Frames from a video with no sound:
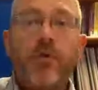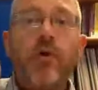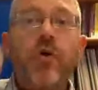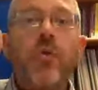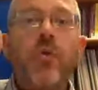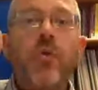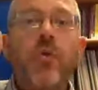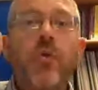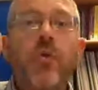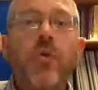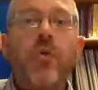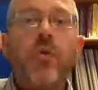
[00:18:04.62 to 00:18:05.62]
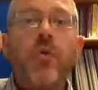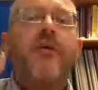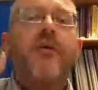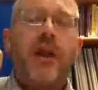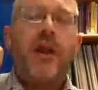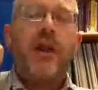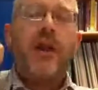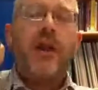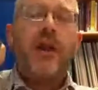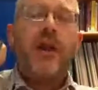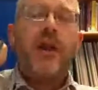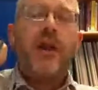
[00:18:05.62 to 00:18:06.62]
who we currently call
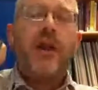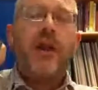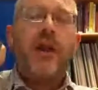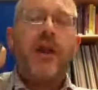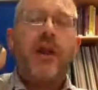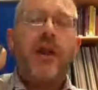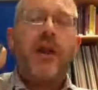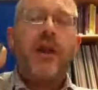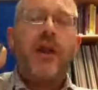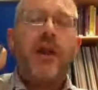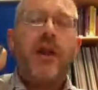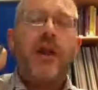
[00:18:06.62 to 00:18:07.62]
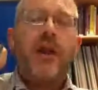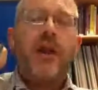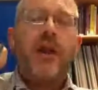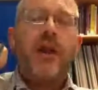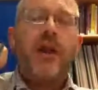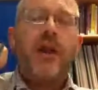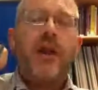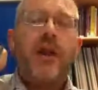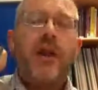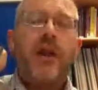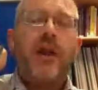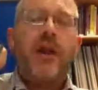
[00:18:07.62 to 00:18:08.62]
our learners, then we've got to be
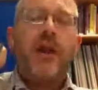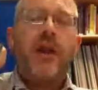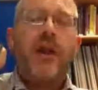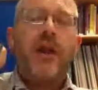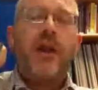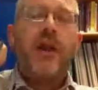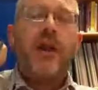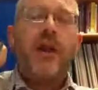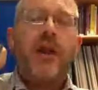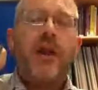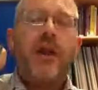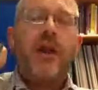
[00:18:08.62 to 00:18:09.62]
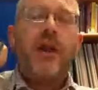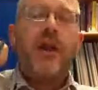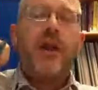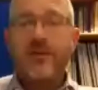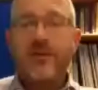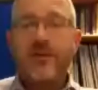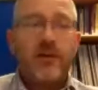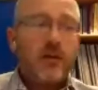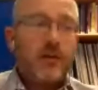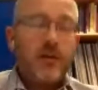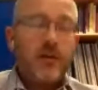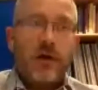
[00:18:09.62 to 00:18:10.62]
flexible enough to accommodate that and
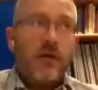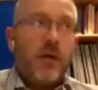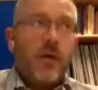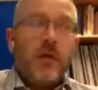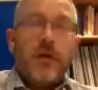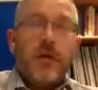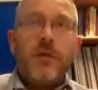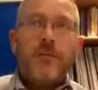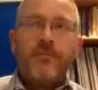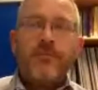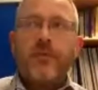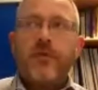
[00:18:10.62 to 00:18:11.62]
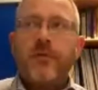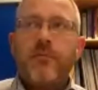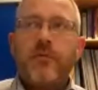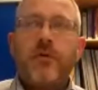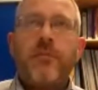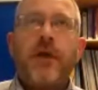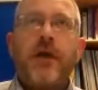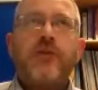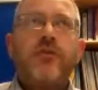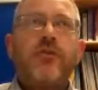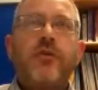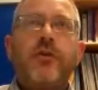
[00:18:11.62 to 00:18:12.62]
to, you know,
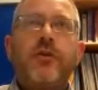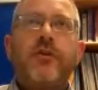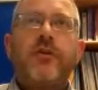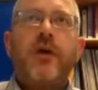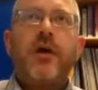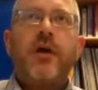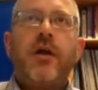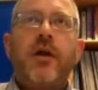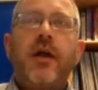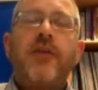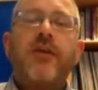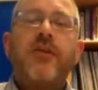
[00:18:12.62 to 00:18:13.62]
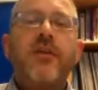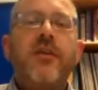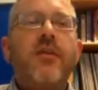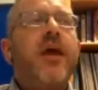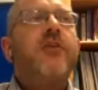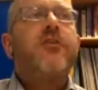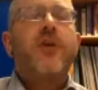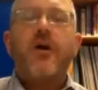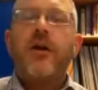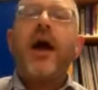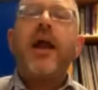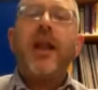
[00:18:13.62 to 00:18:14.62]
to make sure that it doesn't in
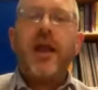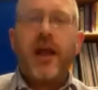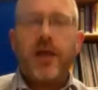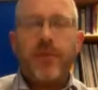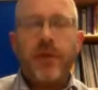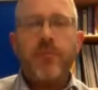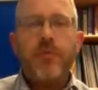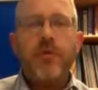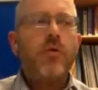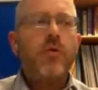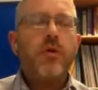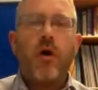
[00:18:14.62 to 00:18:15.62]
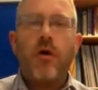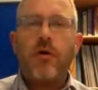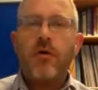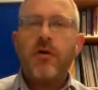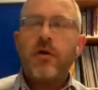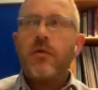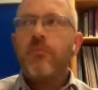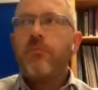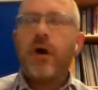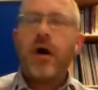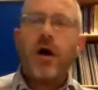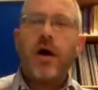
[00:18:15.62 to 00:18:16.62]
turn alienate people who are not
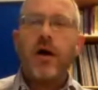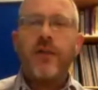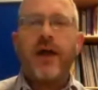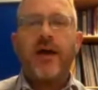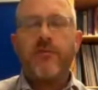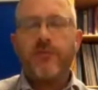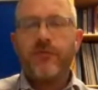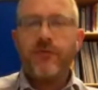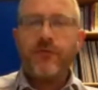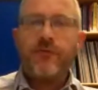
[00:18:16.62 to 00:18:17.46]
part of that